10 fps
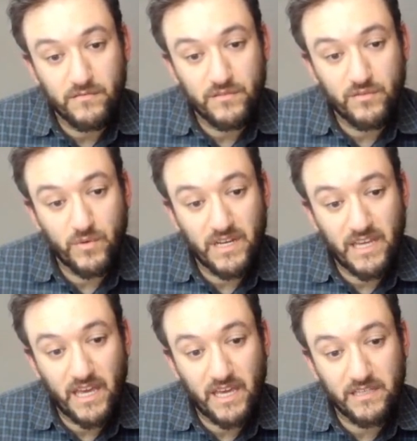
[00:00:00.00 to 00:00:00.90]

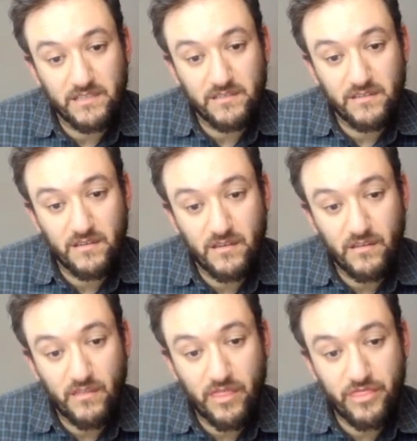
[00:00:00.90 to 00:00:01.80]
28,
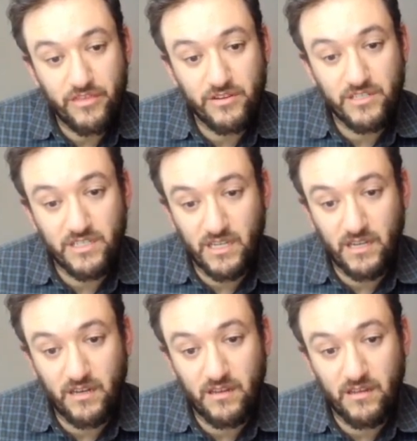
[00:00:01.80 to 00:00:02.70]

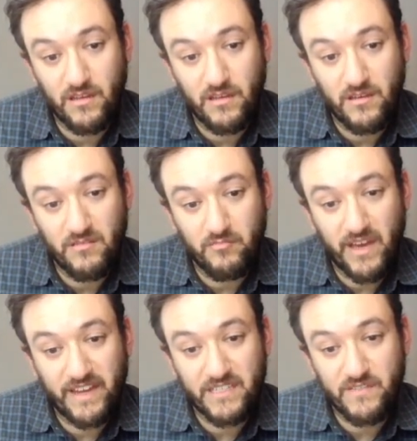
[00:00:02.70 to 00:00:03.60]
13,
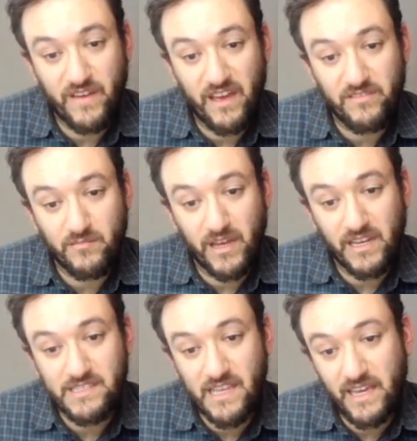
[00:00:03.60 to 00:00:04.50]
minus 5, and
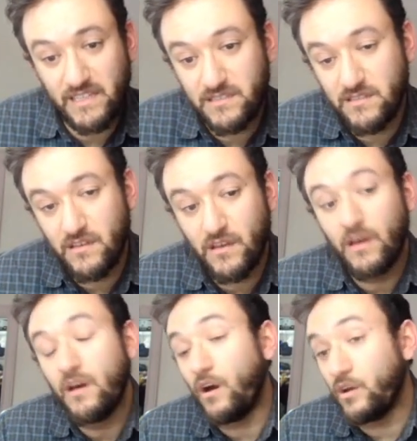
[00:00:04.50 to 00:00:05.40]
minus 8.
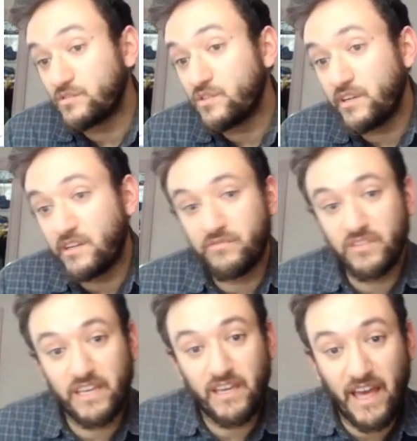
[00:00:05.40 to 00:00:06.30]

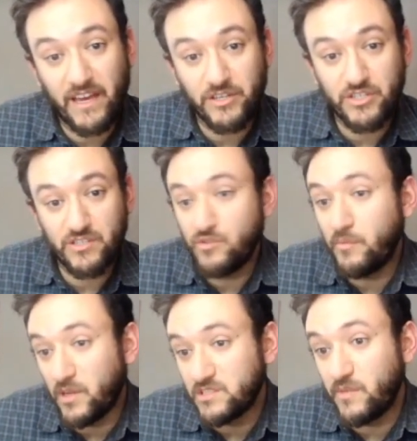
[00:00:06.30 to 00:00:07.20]
Alternatively, I could just do
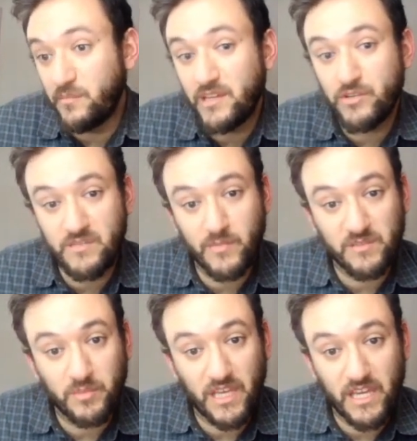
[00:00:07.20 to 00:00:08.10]
a matrix
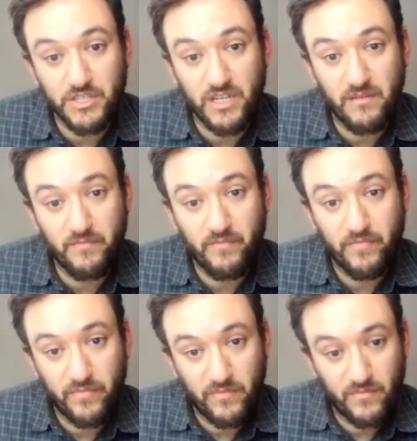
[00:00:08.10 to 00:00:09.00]
multiplication,
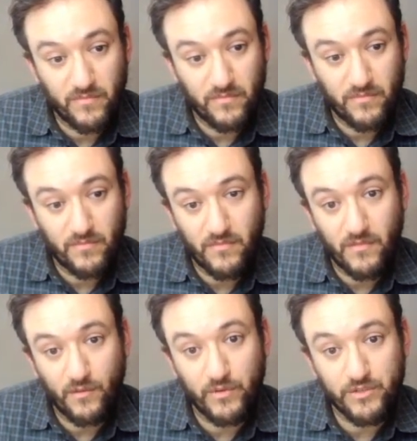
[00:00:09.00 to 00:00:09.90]

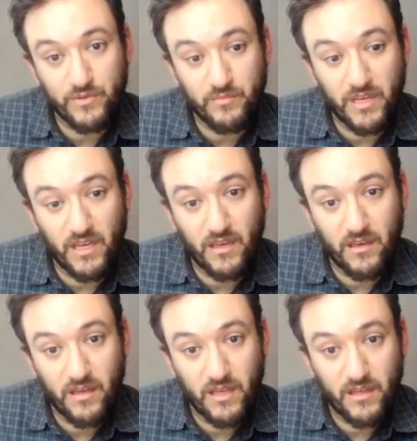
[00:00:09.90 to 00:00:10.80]
which would be
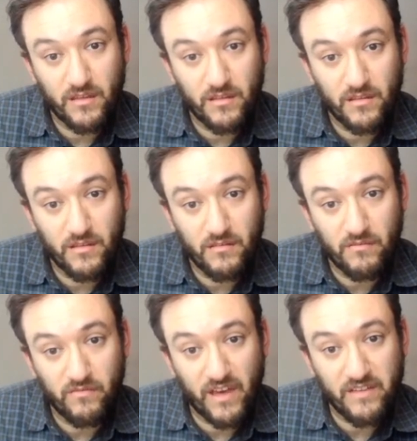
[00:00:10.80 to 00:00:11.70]

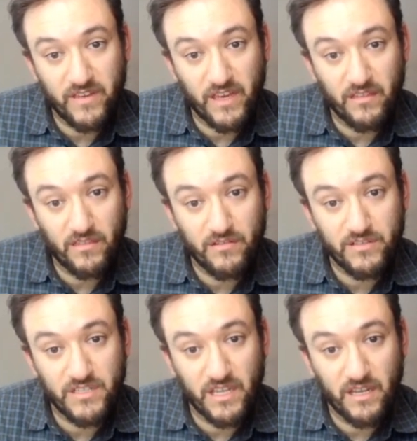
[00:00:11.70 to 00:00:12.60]
5, 8,
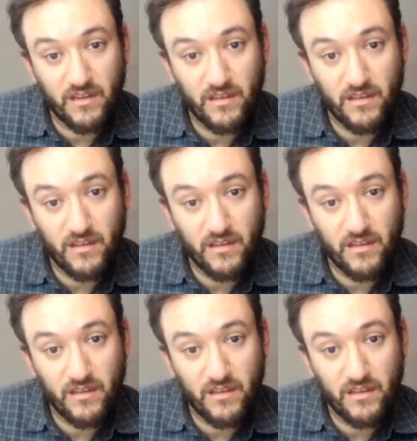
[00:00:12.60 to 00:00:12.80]
13.